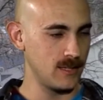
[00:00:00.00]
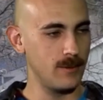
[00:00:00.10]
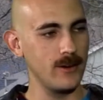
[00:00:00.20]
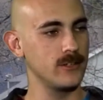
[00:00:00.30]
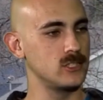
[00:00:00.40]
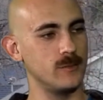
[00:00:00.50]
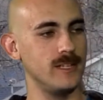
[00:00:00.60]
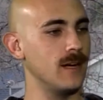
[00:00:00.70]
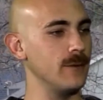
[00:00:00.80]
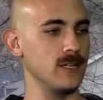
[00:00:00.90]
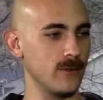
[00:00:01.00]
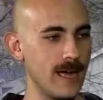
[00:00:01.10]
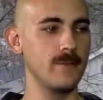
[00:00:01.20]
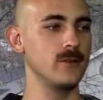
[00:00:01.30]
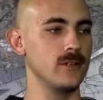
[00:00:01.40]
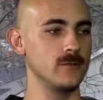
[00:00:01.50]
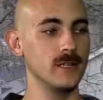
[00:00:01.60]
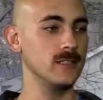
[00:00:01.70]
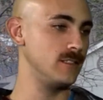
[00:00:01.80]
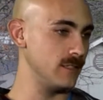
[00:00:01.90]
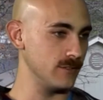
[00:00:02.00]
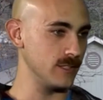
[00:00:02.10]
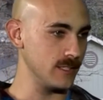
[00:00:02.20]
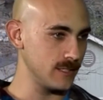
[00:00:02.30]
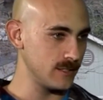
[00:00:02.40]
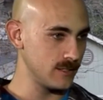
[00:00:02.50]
The barriers to becoming a rapper are relatively